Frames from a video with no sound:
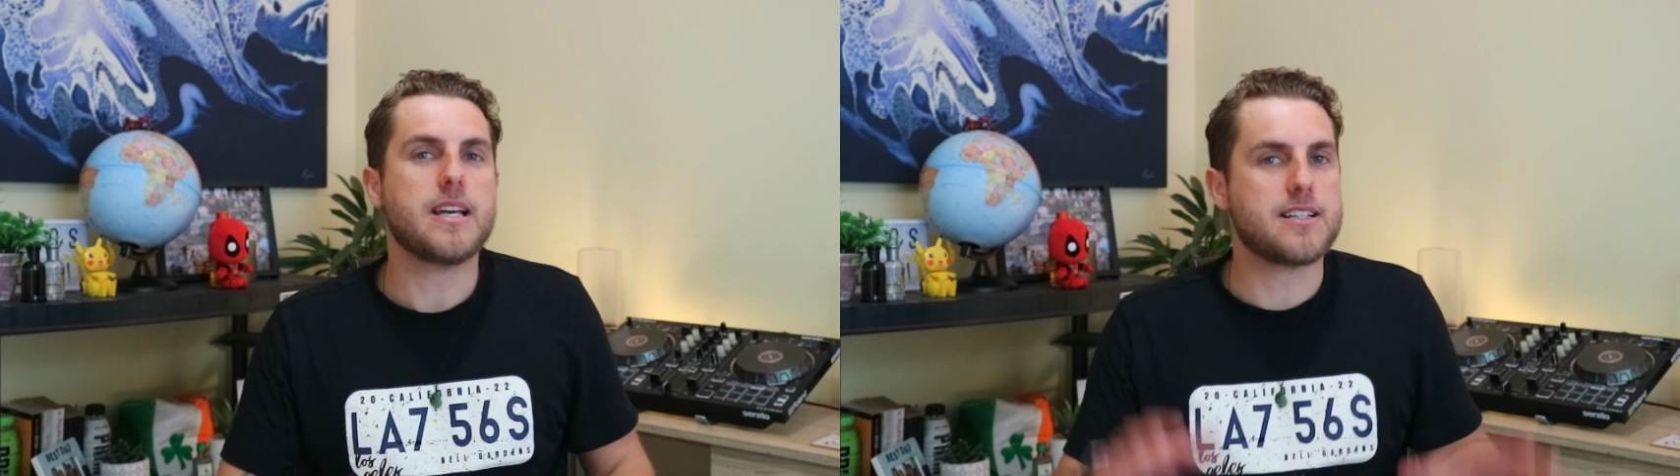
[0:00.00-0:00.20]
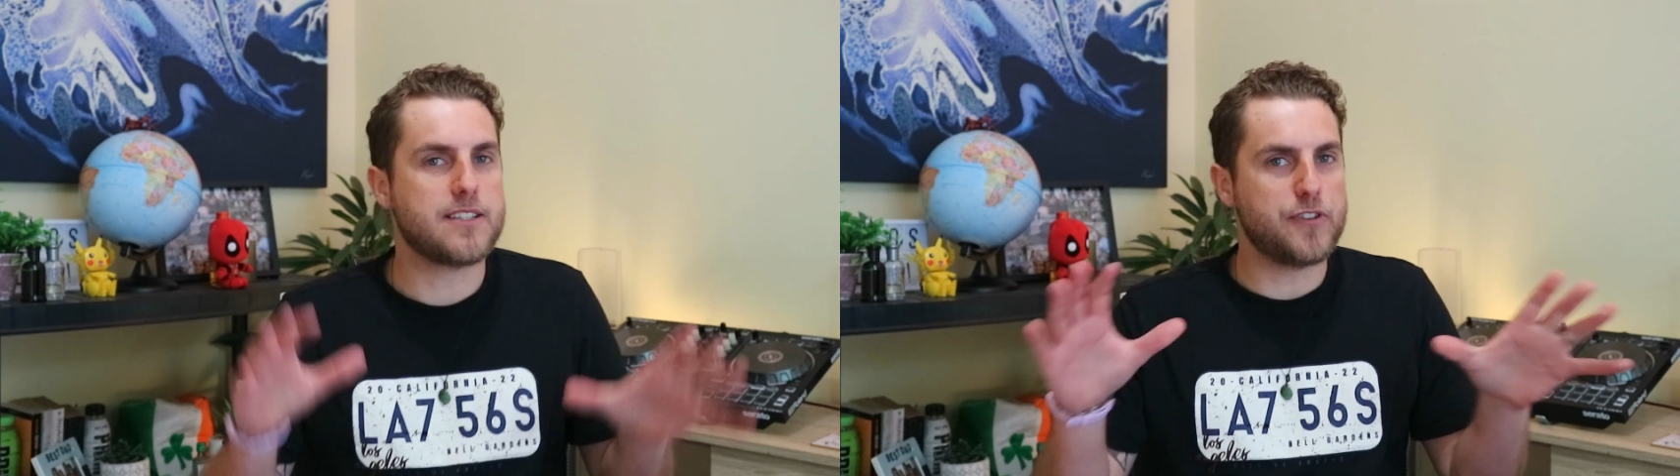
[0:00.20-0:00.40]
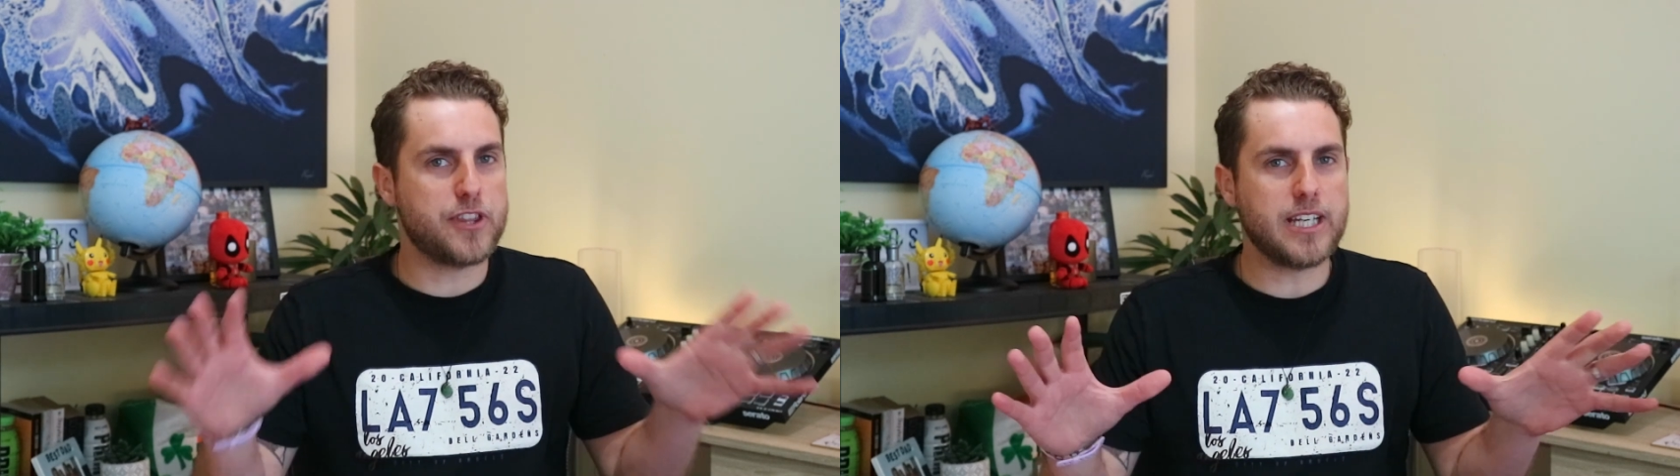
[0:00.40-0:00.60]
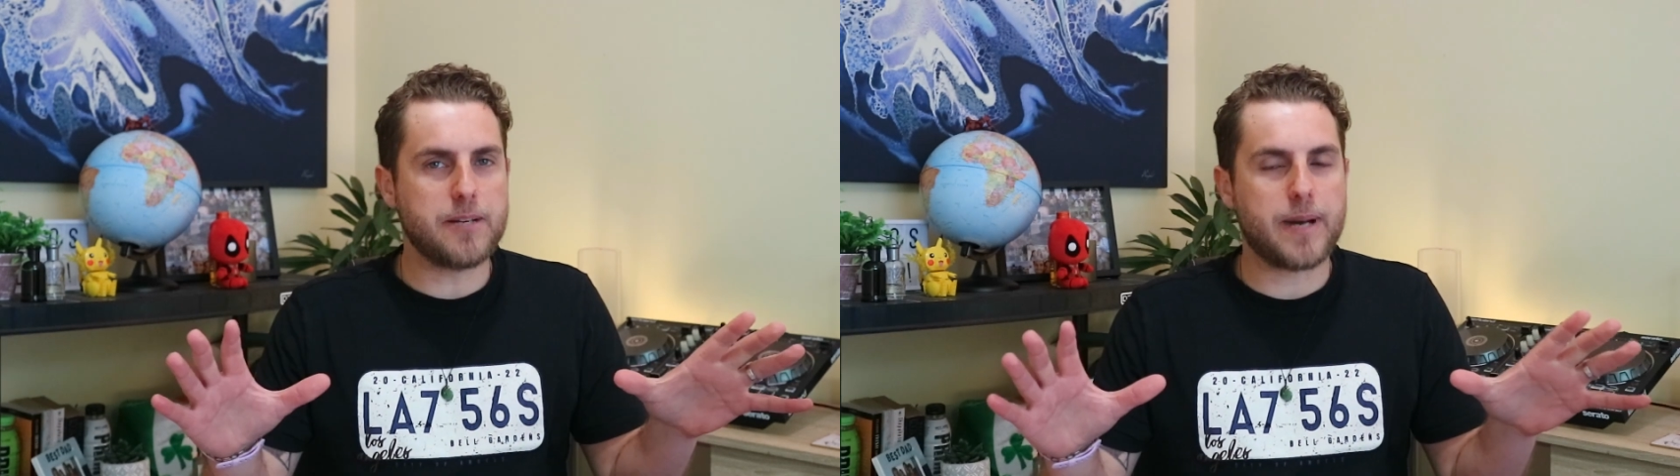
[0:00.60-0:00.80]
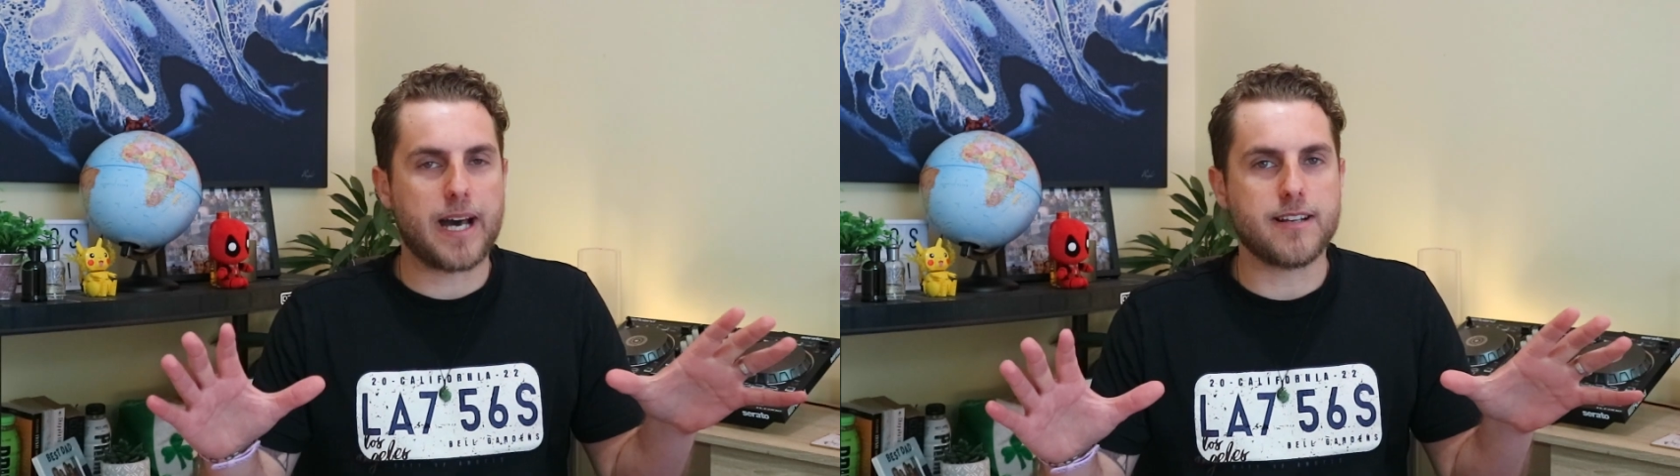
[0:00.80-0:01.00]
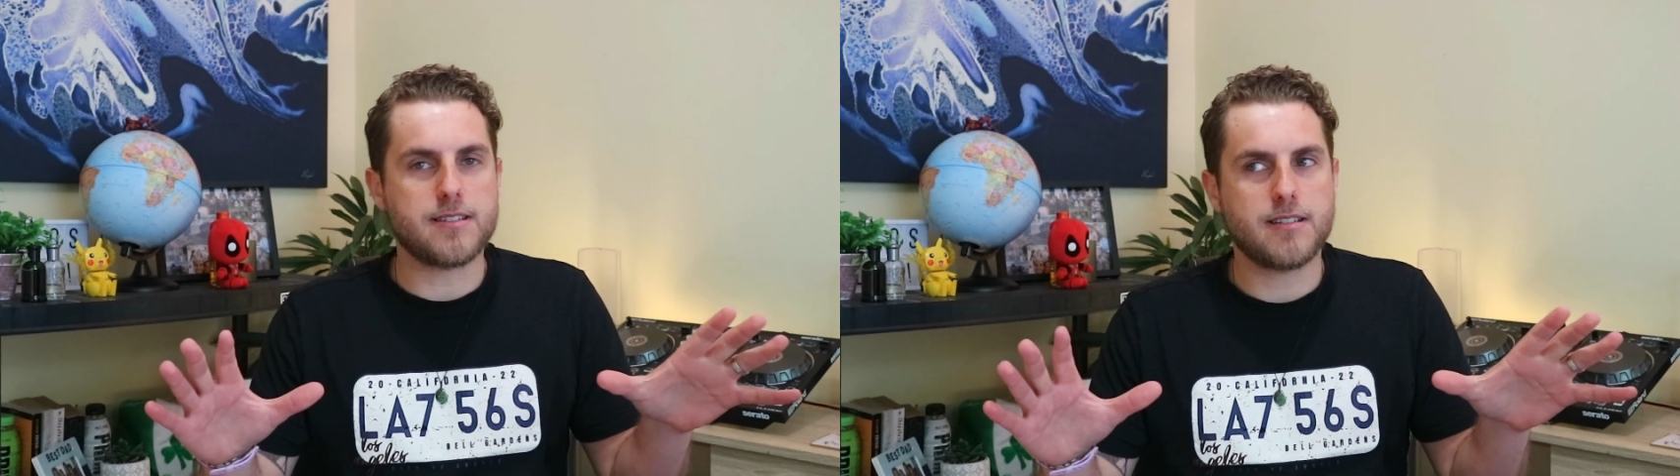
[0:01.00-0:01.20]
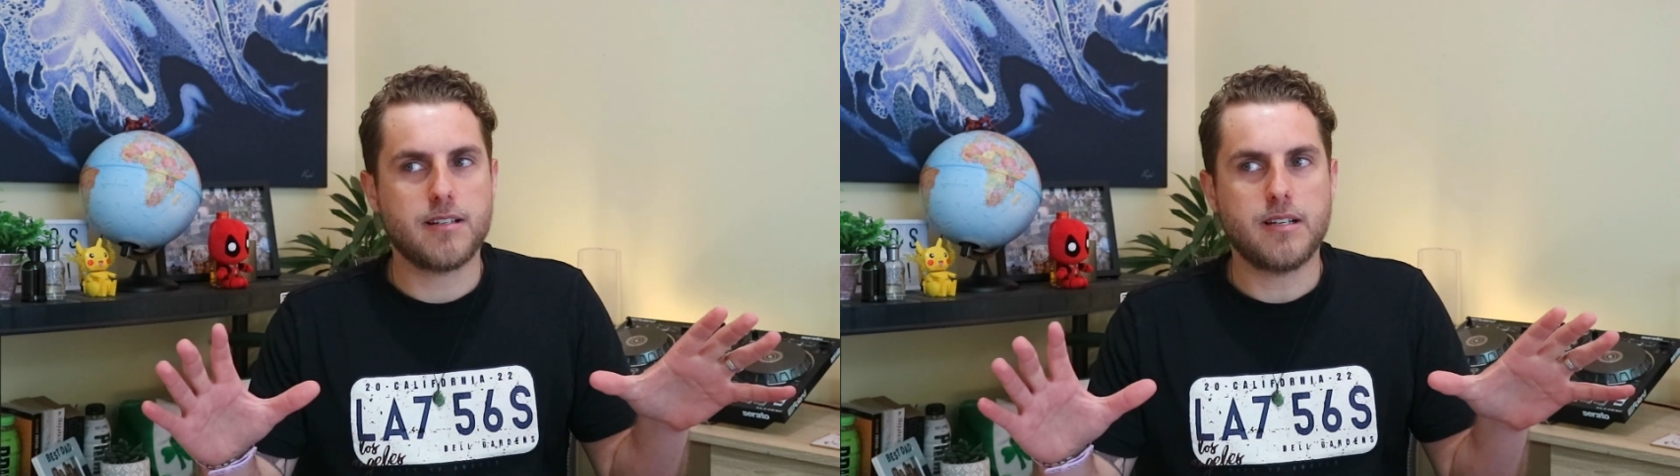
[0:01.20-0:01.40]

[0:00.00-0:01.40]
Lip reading: Because if you think about it,